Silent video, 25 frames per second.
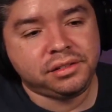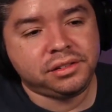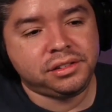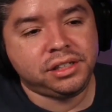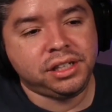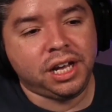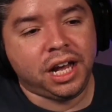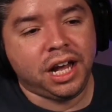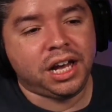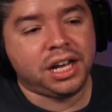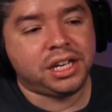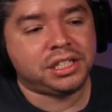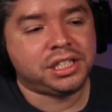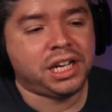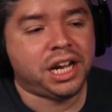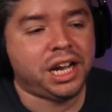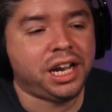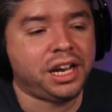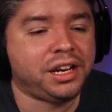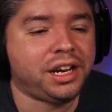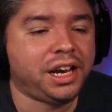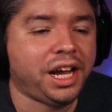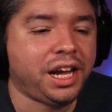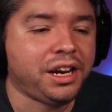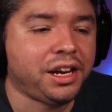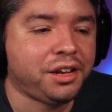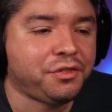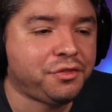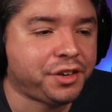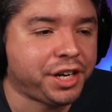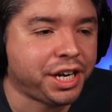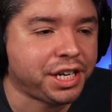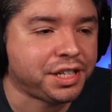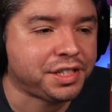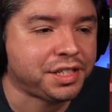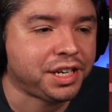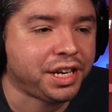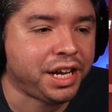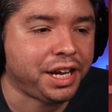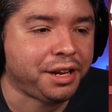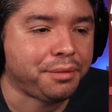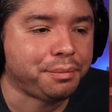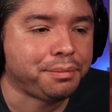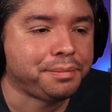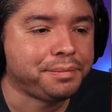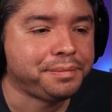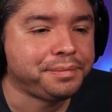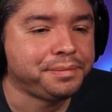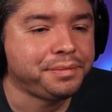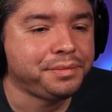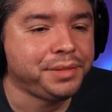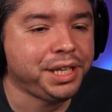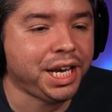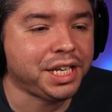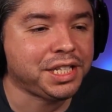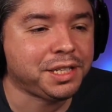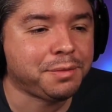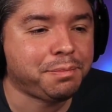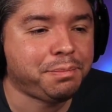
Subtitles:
Gosh, how did I forget his name? He has a